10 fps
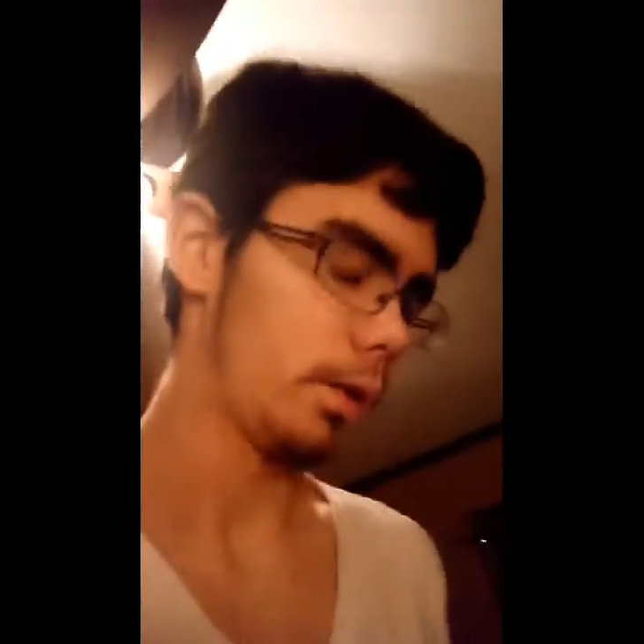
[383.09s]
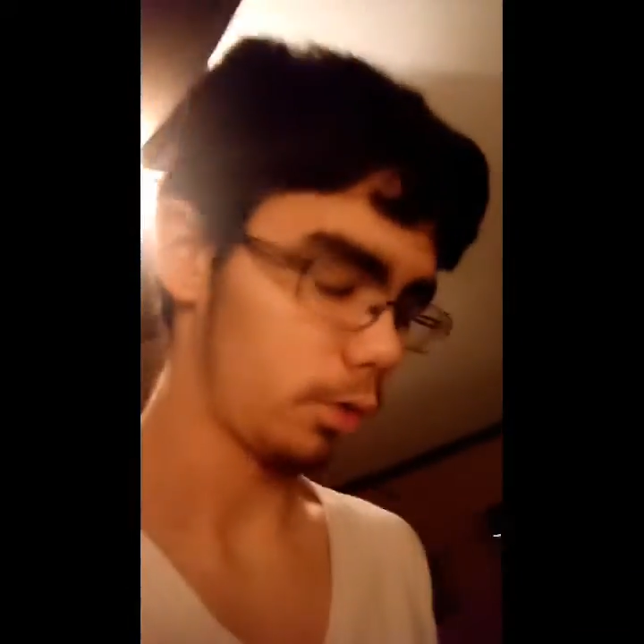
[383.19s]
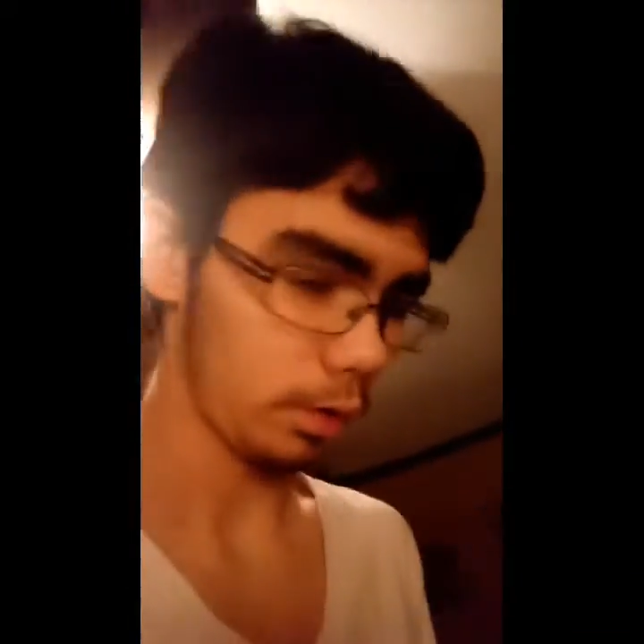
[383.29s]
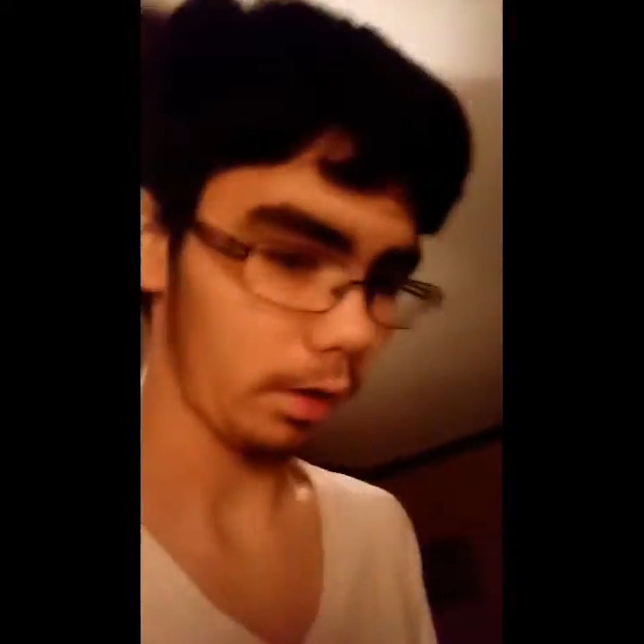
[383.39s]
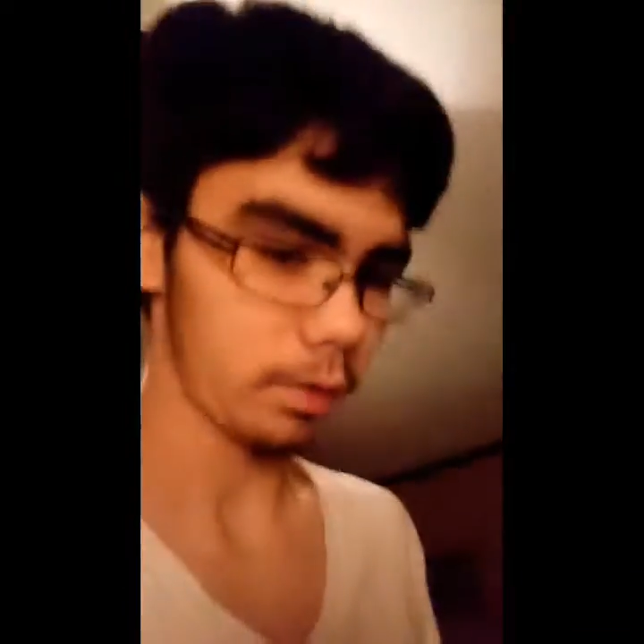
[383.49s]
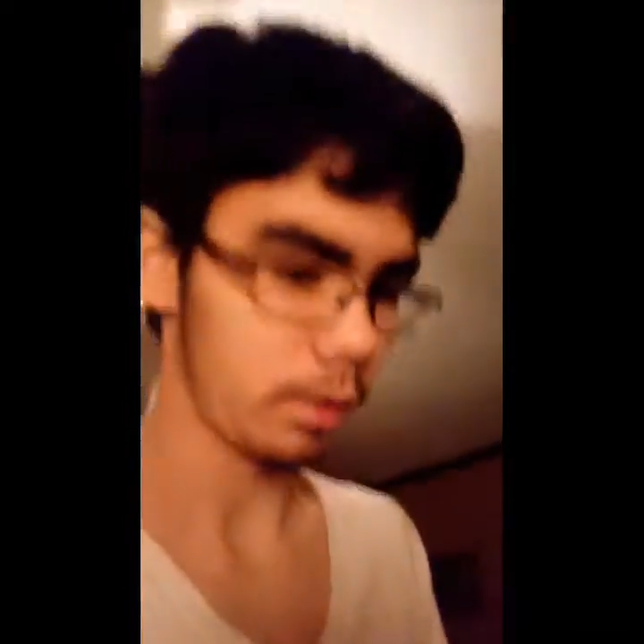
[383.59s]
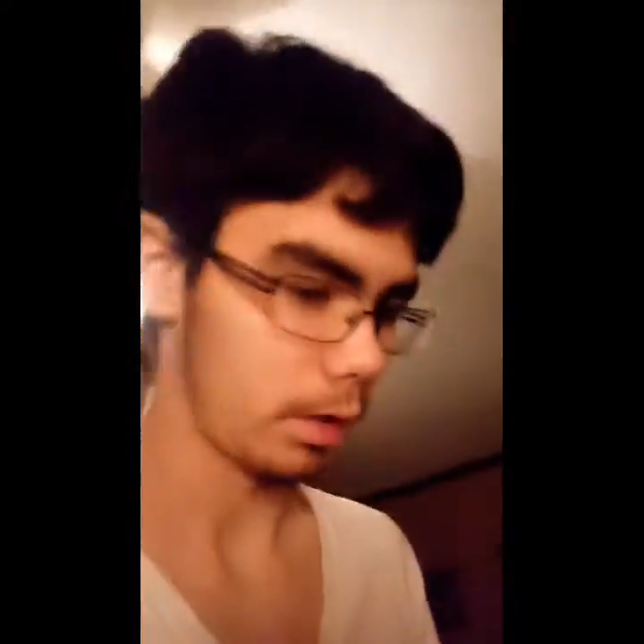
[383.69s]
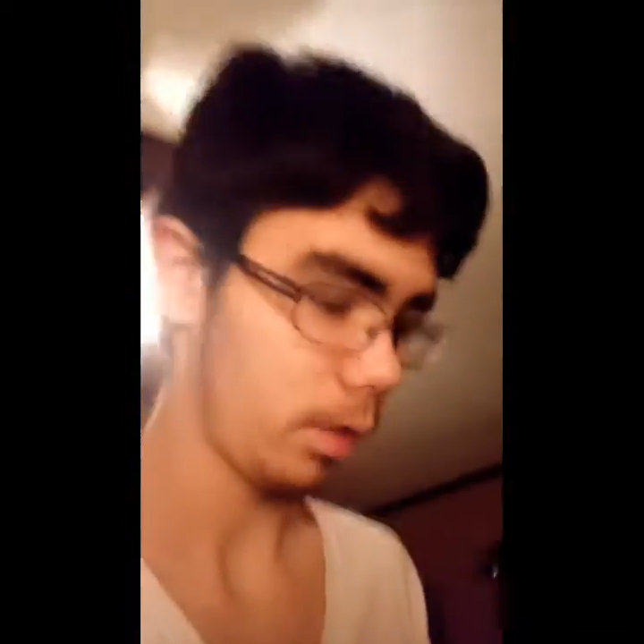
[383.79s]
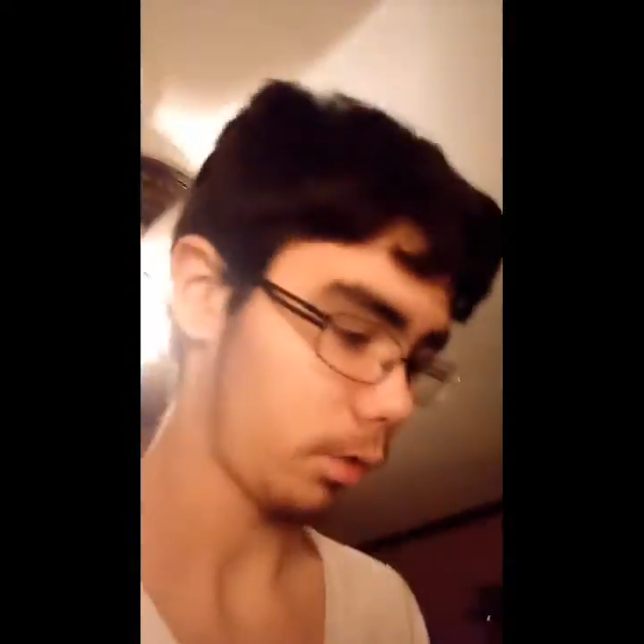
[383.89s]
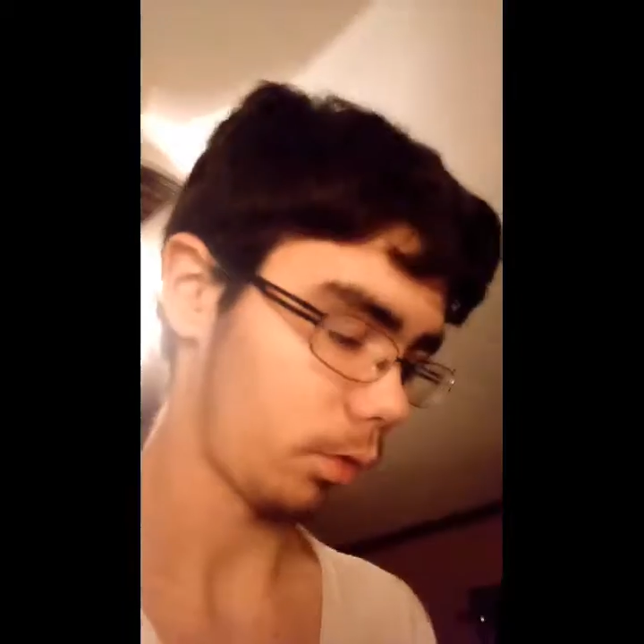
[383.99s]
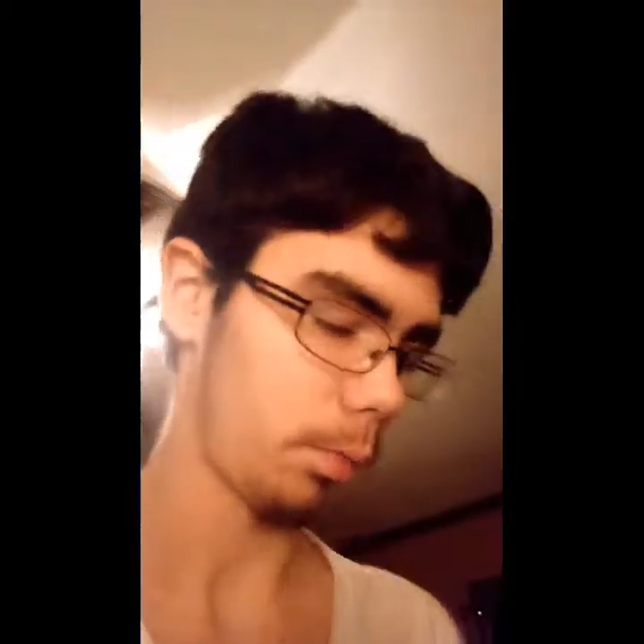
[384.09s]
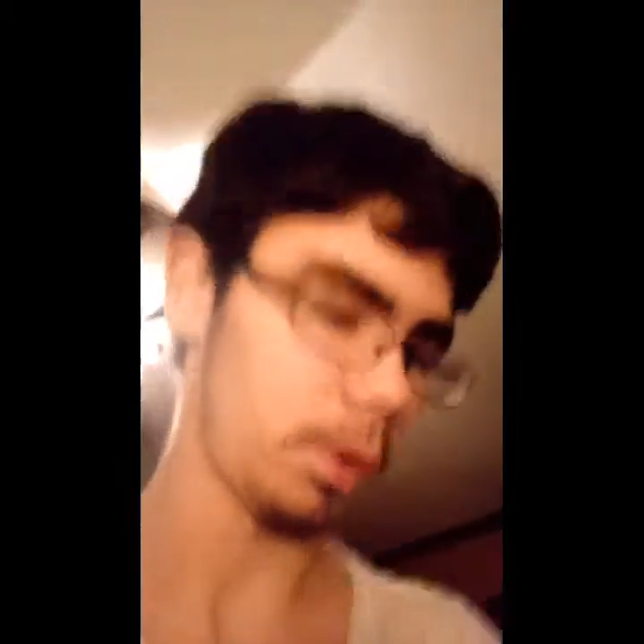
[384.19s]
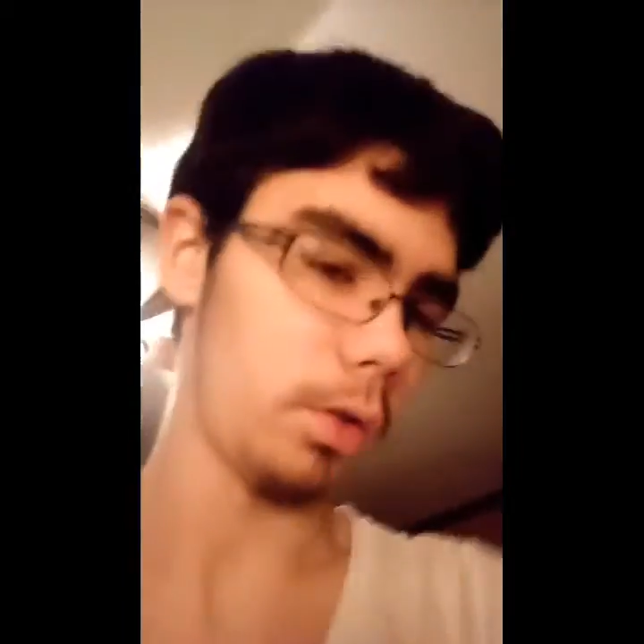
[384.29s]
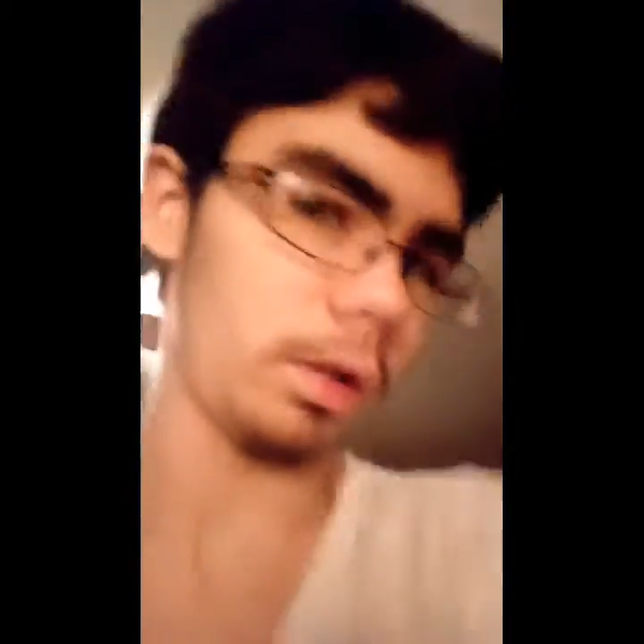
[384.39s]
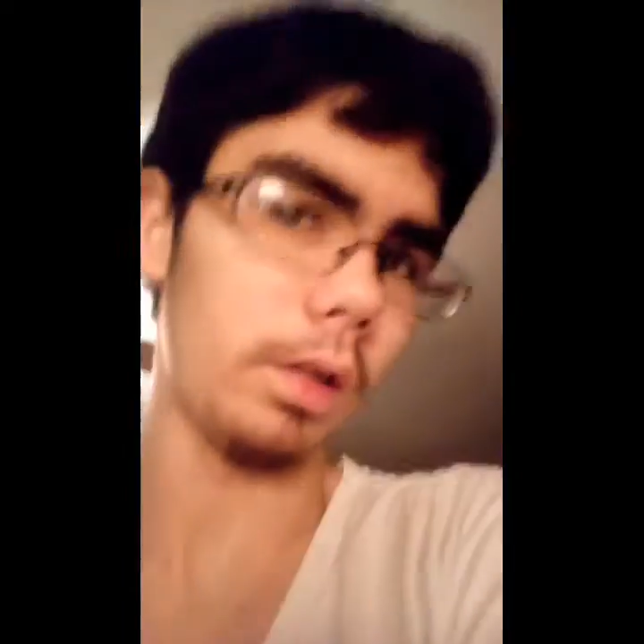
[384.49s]
it just gets
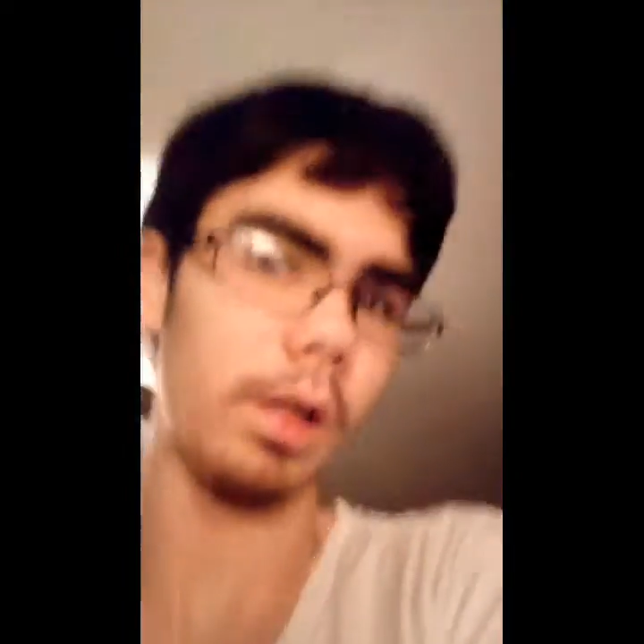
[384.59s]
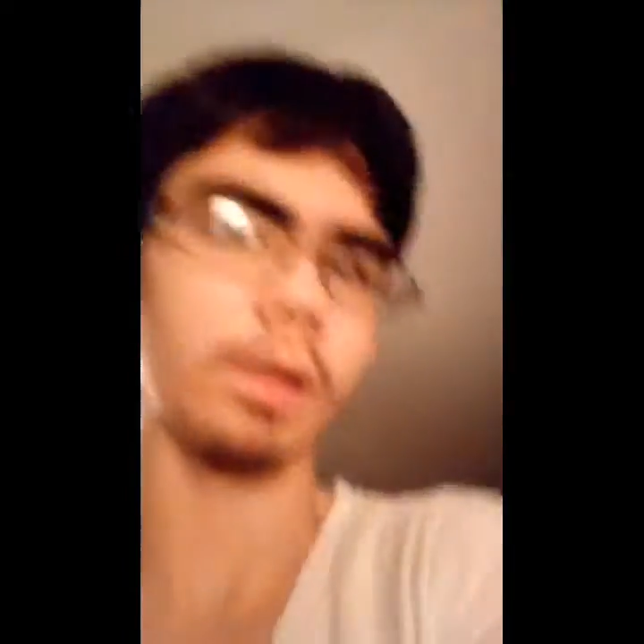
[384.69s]
distributed